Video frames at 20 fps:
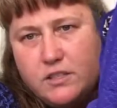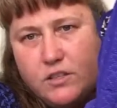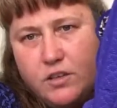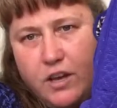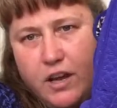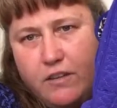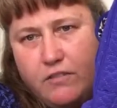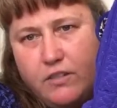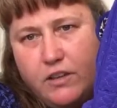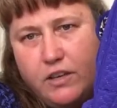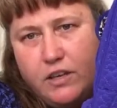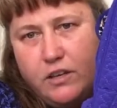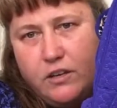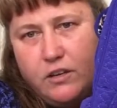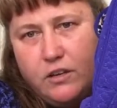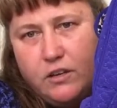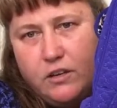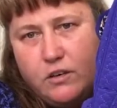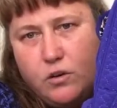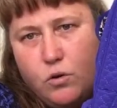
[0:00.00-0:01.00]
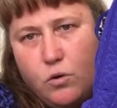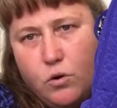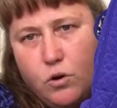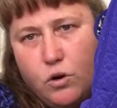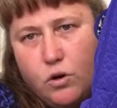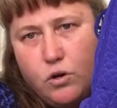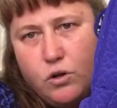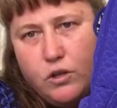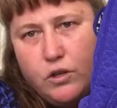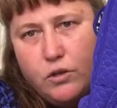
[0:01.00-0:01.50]
So you have like your
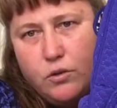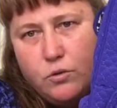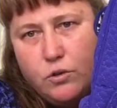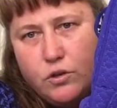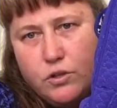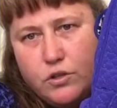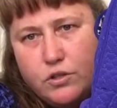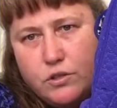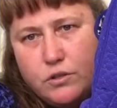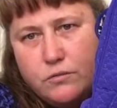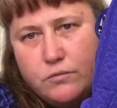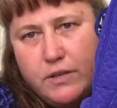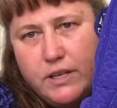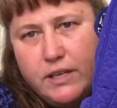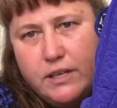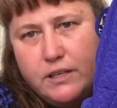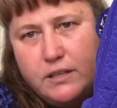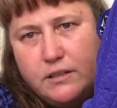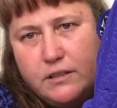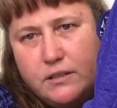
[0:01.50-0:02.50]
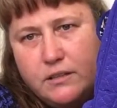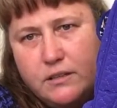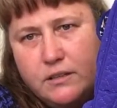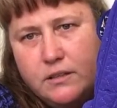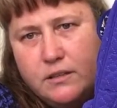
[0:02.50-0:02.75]
coral and orange and red,